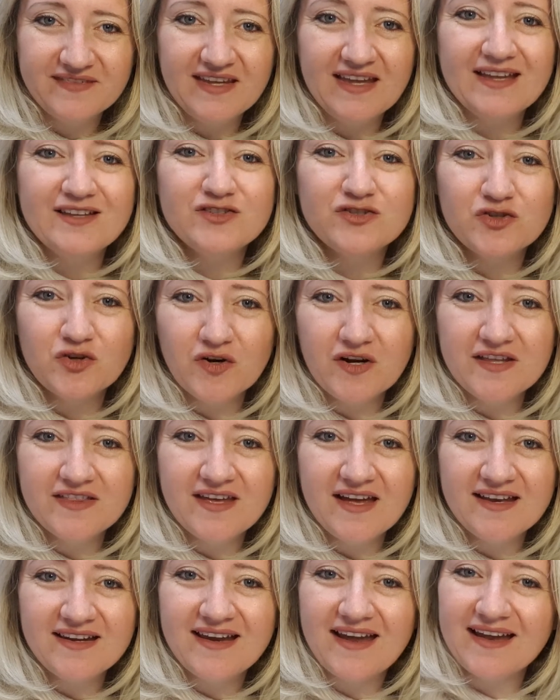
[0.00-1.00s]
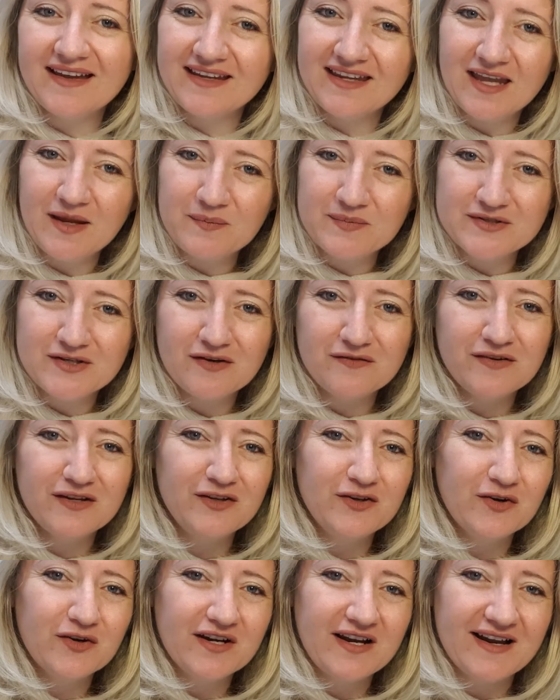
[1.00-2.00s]
Enjoy that and keep serving
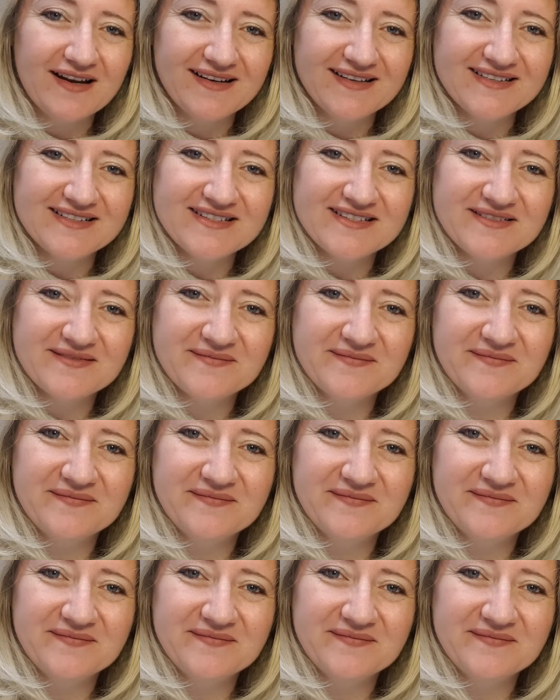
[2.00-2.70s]
your clients.